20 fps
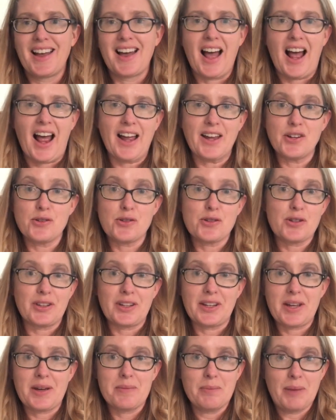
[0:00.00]
I
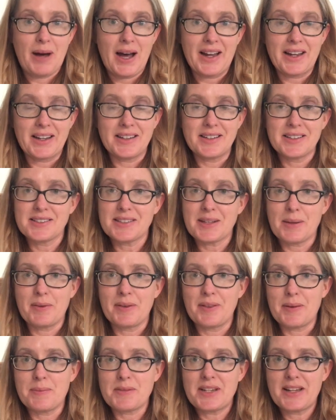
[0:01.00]
usually combine some
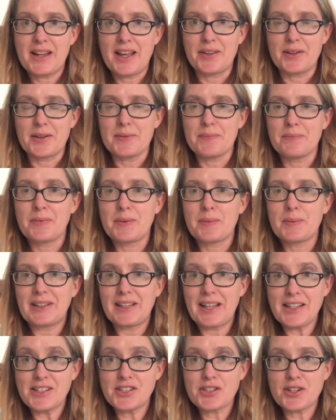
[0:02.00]
of them together. But
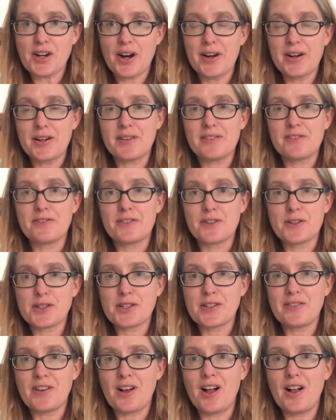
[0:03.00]
let's start
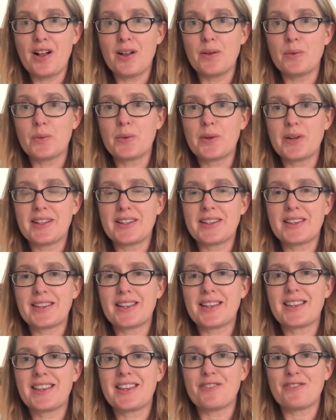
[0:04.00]
first of all with
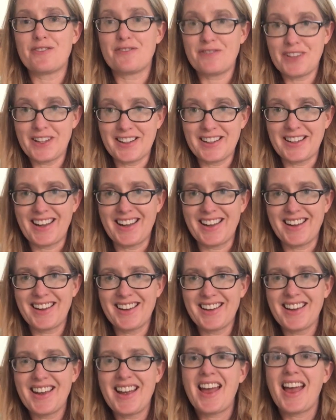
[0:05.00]
the
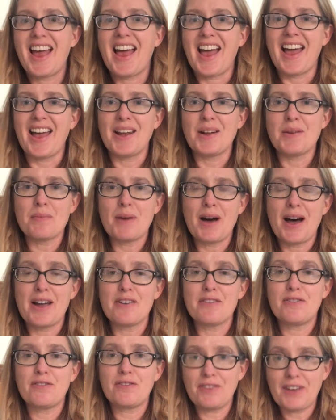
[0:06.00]
filling. And my
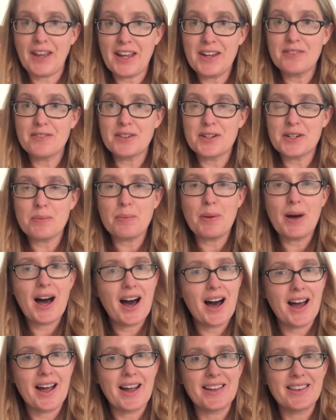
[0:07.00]
favorite
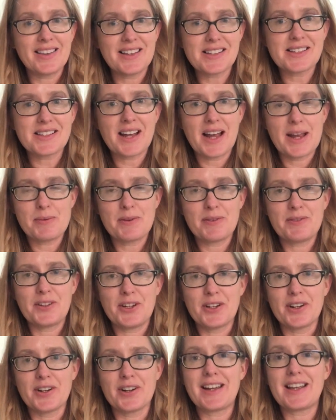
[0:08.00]
pie this time of
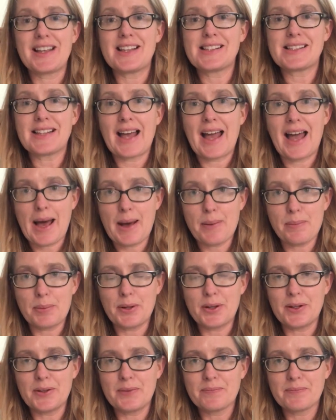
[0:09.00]
year is
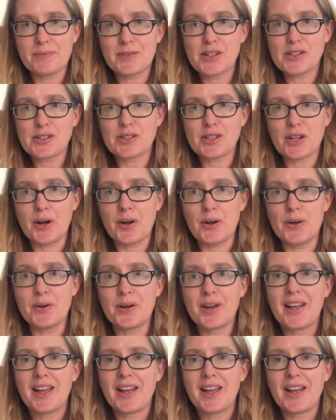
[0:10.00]
apple. So